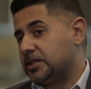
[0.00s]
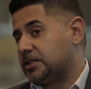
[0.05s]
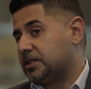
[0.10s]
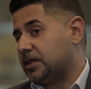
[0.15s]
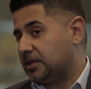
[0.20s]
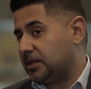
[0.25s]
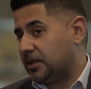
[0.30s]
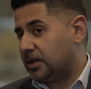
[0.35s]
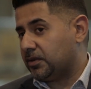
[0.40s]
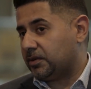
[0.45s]
wrist
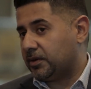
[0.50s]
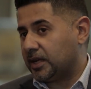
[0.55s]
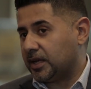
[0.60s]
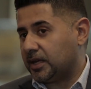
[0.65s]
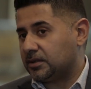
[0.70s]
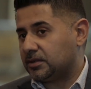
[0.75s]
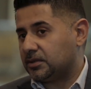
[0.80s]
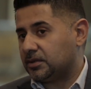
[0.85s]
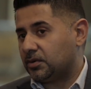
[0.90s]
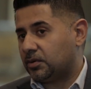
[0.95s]
on the other
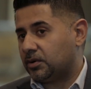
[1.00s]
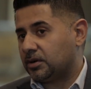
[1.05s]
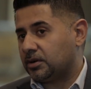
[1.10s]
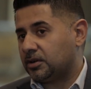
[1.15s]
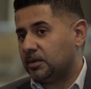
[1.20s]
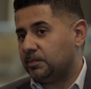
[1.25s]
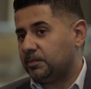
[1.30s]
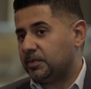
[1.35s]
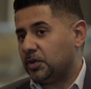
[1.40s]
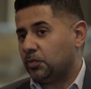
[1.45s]
hand, or it
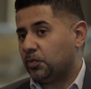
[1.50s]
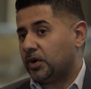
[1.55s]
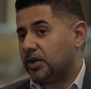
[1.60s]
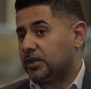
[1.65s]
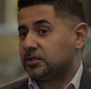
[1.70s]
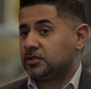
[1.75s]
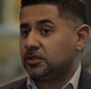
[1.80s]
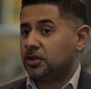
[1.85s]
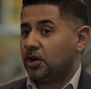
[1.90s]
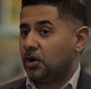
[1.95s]
could be
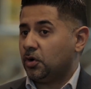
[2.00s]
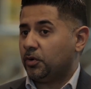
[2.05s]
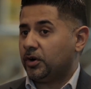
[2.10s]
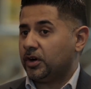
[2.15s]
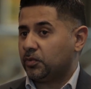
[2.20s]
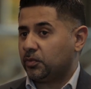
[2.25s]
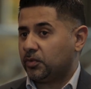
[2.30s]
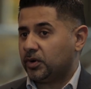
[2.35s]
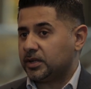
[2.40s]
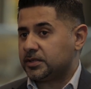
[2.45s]
one toe
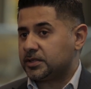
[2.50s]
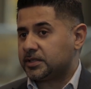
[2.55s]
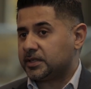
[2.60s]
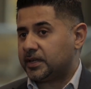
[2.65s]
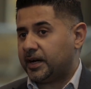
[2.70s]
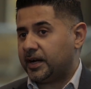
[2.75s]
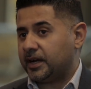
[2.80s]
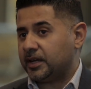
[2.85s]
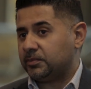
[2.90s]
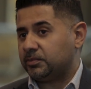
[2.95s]
on one
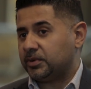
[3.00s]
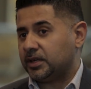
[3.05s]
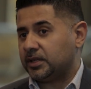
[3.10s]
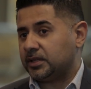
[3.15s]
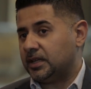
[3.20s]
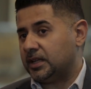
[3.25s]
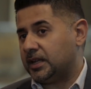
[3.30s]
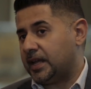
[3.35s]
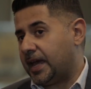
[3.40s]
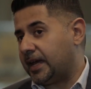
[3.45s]
side,
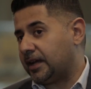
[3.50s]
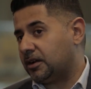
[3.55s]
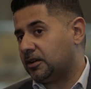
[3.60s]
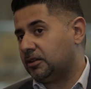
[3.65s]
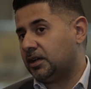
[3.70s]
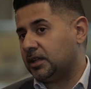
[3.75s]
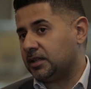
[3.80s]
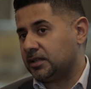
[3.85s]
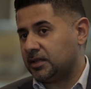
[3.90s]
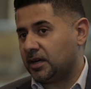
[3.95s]
but an
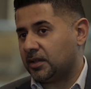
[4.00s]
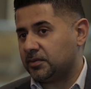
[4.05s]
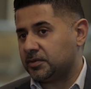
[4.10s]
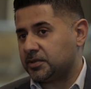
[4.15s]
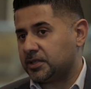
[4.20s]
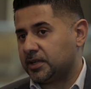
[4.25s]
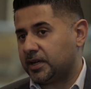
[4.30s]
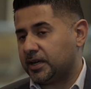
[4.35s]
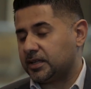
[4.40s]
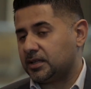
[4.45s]
ankle on the other
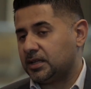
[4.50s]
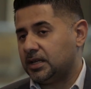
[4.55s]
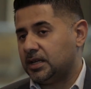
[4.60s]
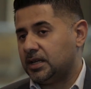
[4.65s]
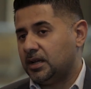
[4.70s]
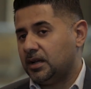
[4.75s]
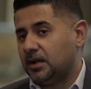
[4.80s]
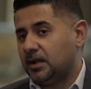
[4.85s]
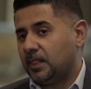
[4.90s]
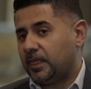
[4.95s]
side.
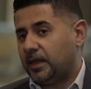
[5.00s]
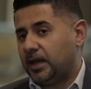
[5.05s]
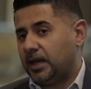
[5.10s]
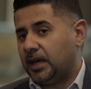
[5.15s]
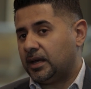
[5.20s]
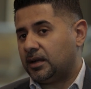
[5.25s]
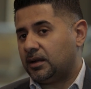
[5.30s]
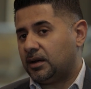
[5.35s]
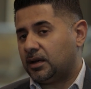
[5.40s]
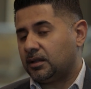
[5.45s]

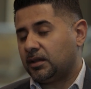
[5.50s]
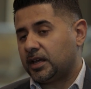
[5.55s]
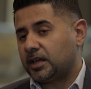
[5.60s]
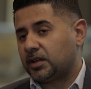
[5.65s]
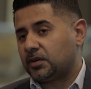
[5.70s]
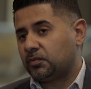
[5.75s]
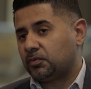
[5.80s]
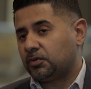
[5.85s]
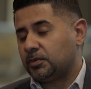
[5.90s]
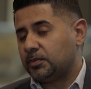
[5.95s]
And
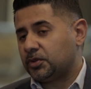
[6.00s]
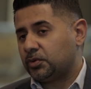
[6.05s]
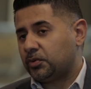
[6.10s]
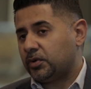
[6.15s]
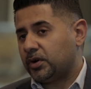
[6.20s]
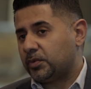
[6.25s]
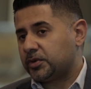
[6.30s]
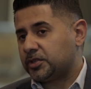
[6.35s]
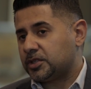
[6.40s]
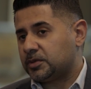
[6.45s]
unlike
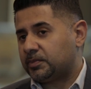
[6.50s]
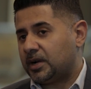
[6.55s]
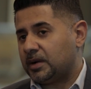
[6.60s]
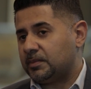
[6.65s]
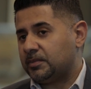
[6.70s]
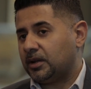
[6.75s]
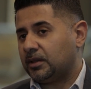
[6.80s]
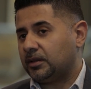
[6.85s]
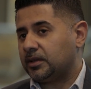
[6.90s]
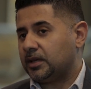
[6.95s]
rheumatoid, which is
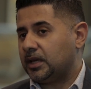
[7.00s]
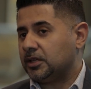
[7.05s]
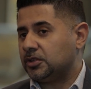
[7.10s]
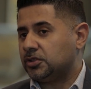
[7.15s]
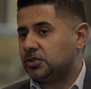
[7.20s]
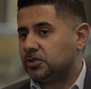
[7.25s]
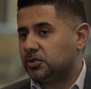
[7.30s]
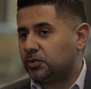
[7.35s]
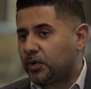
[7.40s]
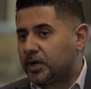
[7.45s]
primarily a
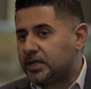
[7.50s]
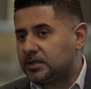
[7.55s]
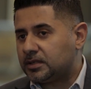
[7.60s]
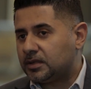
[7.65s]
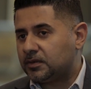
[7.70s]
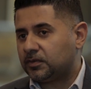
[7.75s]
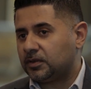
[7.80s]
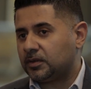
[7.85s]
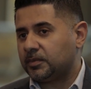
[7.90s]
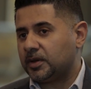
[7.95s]
joint
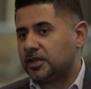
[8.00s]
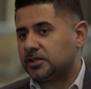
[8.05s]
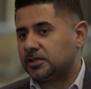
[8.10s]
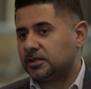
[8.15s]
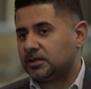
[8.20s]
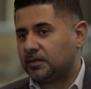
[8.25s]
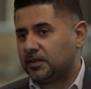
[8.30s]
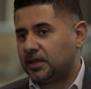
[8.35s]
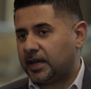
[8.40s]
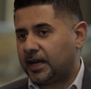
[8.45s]

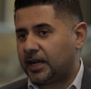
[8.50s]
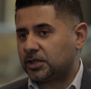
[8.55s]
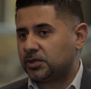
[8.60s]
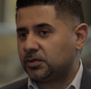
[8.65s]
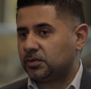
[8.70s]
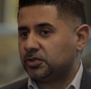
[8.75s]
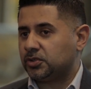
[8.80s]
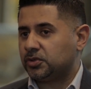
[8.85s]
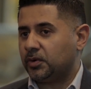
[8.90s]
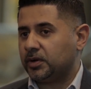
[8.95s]
inflammation of the
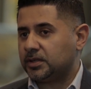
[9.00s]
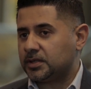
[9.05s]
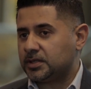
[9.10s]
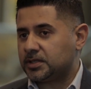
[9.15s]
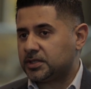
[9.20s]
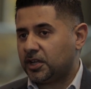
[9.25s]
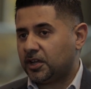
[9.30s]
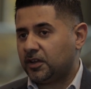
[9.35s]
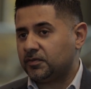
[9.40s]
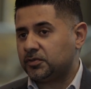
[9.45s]
actual joint
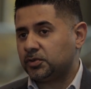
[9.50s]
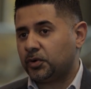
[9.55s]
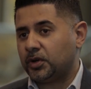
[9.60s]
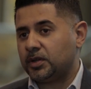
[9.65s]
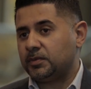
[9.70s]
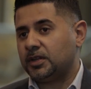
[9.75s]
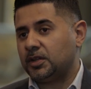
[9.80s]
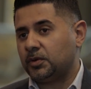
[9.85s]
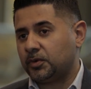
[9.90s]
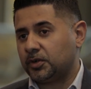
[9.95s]
itself,
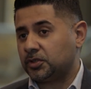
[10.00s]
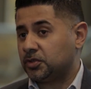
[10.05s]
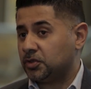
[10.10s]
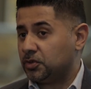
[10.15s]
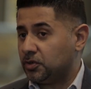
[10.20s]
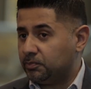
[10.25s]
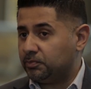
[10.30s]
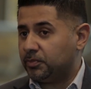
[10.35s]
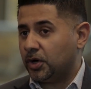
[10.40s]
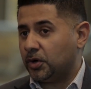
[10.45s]
joint meaning where
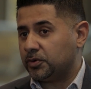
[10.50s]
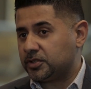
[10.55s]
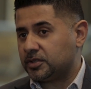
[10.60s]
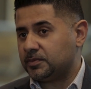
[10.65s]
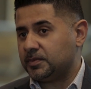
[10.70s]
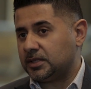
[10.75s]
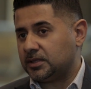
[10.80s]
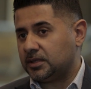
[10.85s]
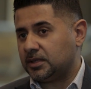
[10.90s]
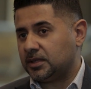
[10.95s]
two
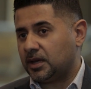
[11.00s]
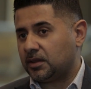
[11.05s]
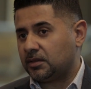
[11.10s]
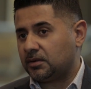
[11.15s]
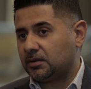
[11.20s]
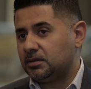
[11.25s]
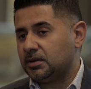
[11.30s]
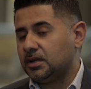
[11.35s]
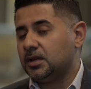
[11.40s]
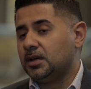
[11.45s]
bones meet
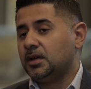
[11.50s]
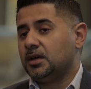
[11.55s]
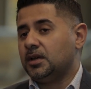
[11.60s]
together,